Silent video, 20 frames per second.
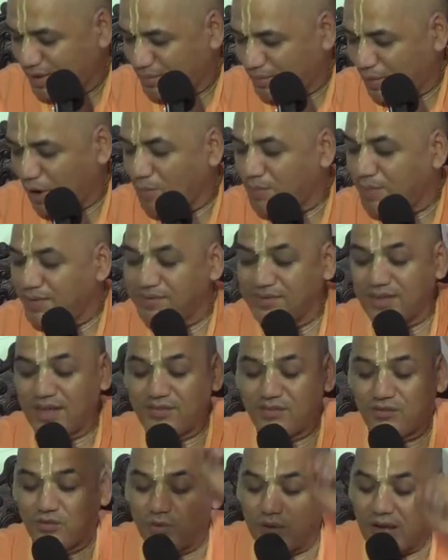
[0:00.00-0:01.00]
Prabhupada
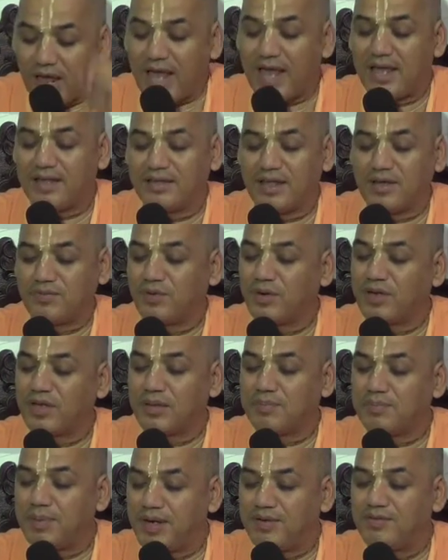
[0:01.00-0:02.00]
says today, therefore, in
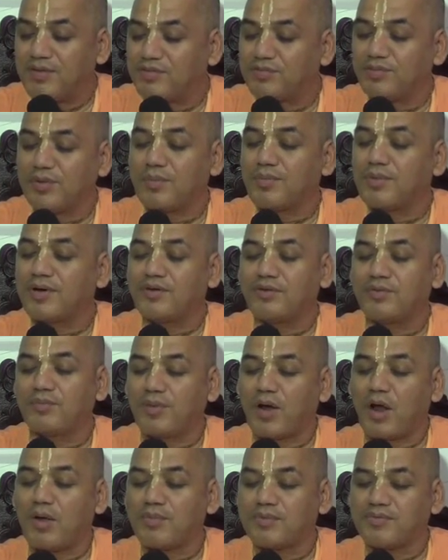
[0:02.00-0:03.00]
the previous Prabhupada,
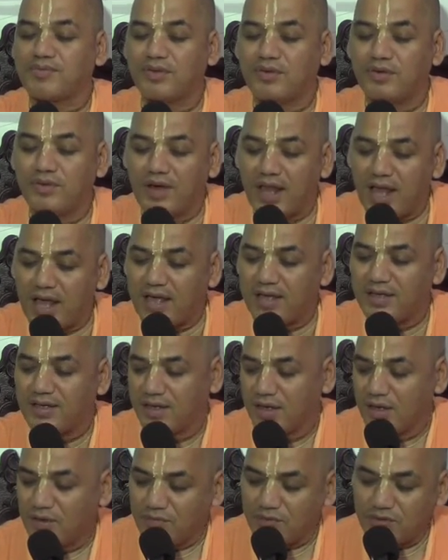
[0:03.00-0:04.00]
Prabhupada said today,
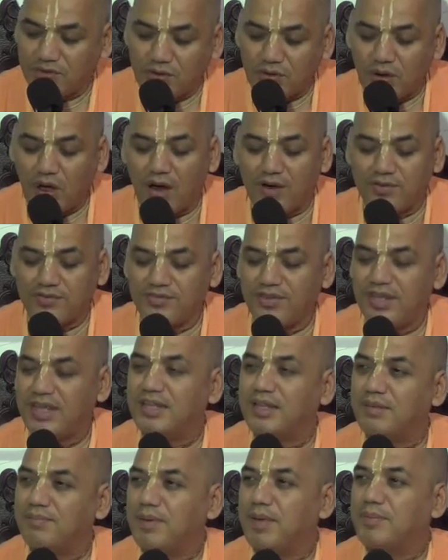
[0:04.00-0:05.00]
we do not see
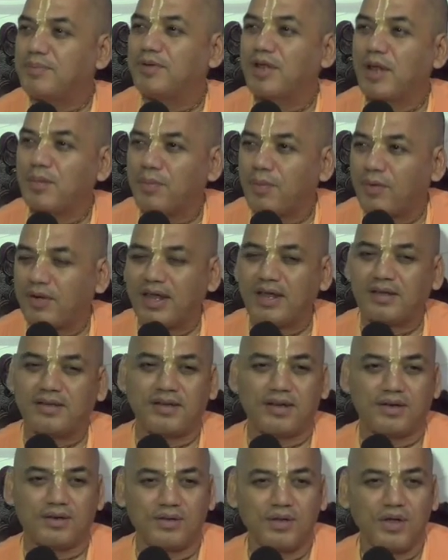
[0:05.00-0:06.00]
the people are
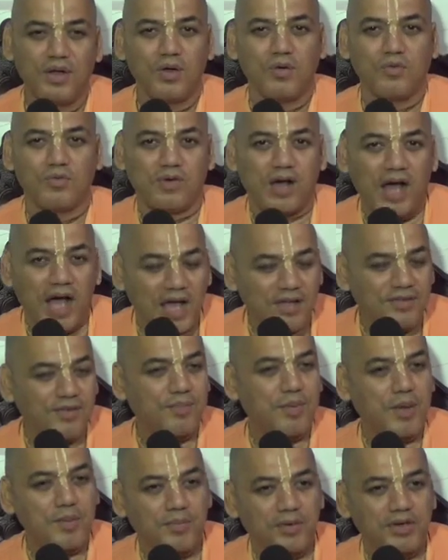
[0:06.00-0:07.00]
protected. Why the
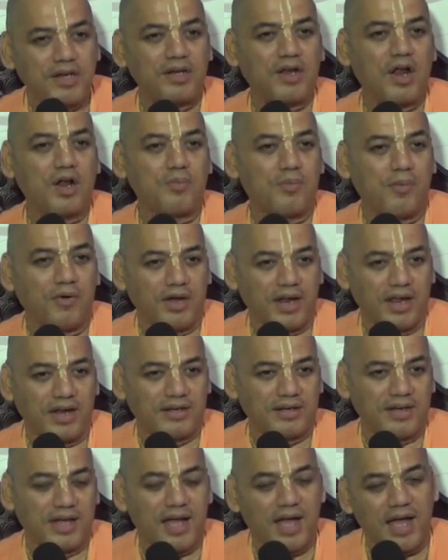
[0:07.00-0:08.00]
people are not
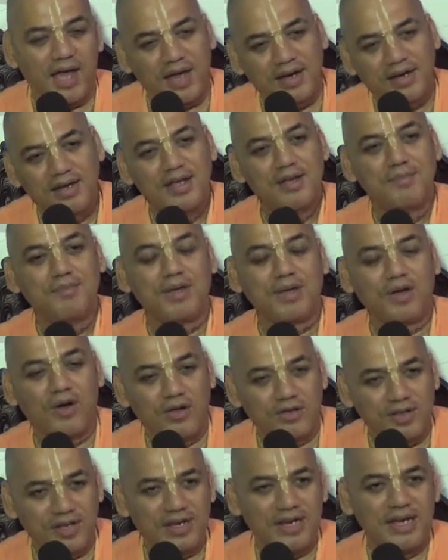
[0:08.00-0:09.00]
protected?
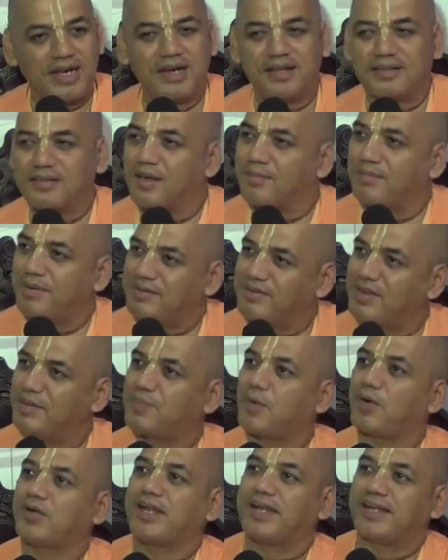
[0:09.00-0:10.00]
Because the leaders are busy
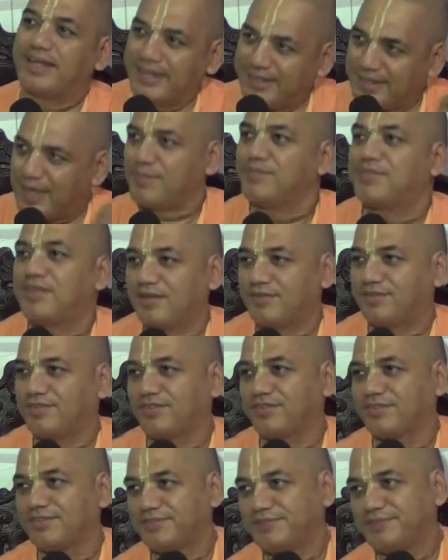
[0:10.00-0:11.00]
protecting themselves.